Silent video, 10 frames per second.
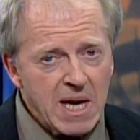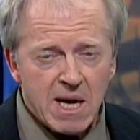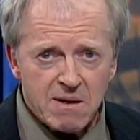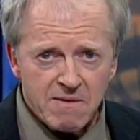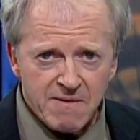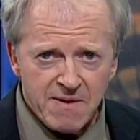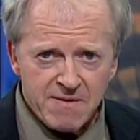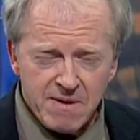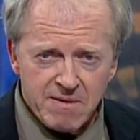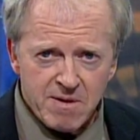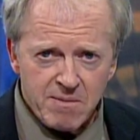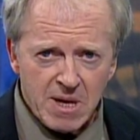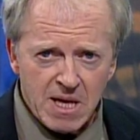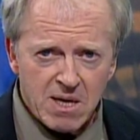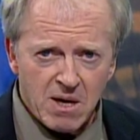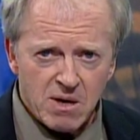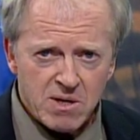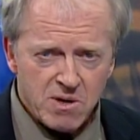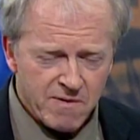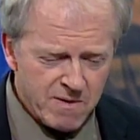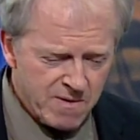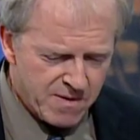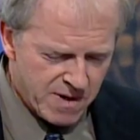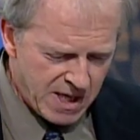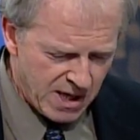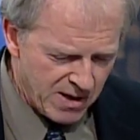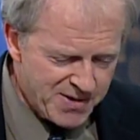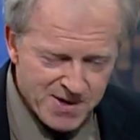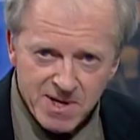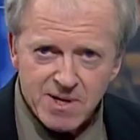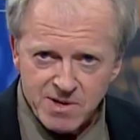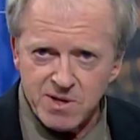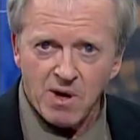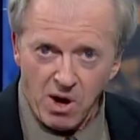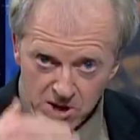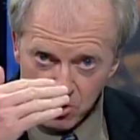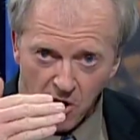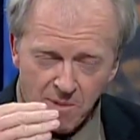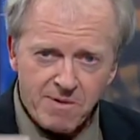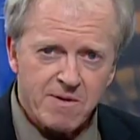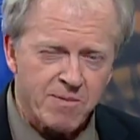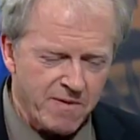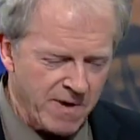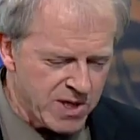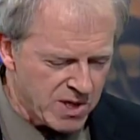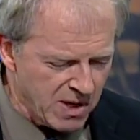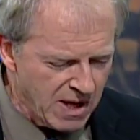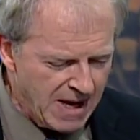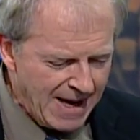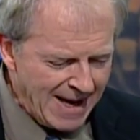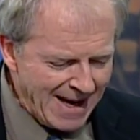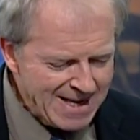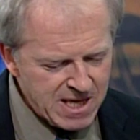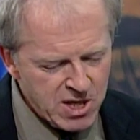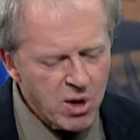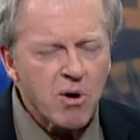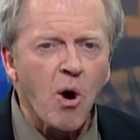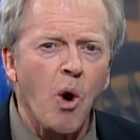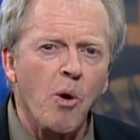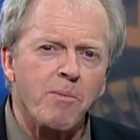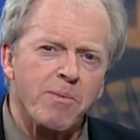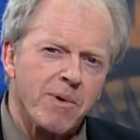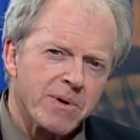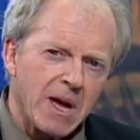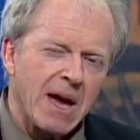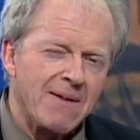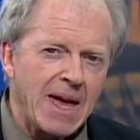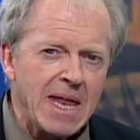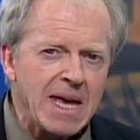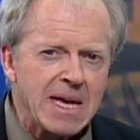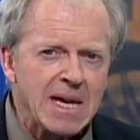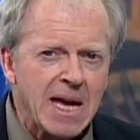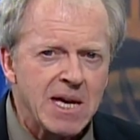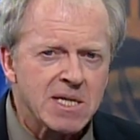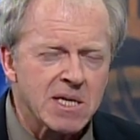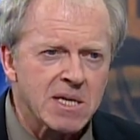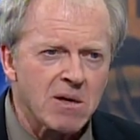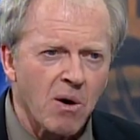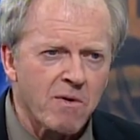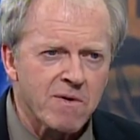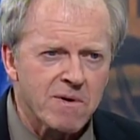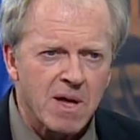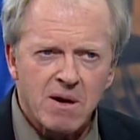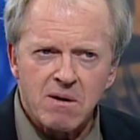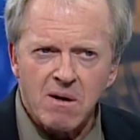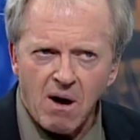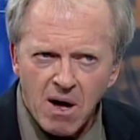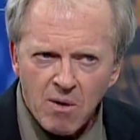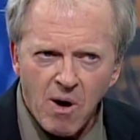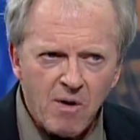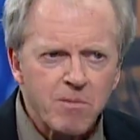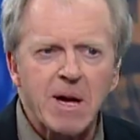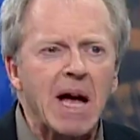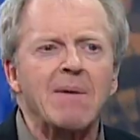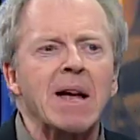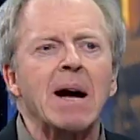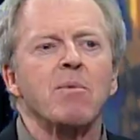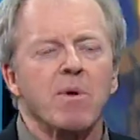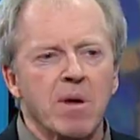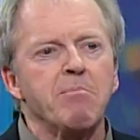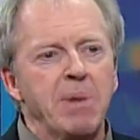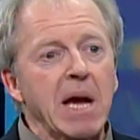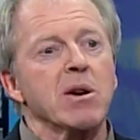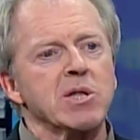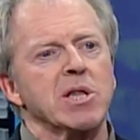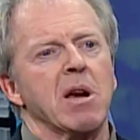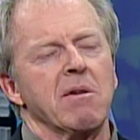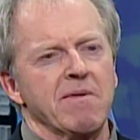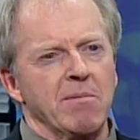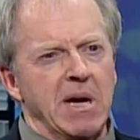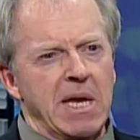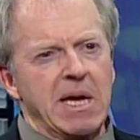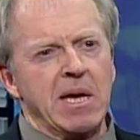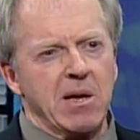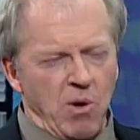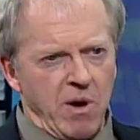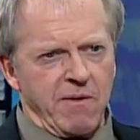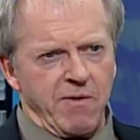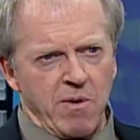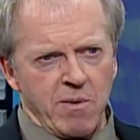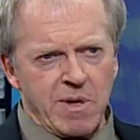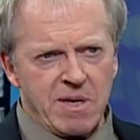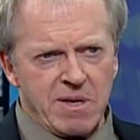$153 million over the 3 years, and it's on top of the provincial. Is it your hope, do you have any indication over that Ottawa will be coming up with a bigger share of the money going forward?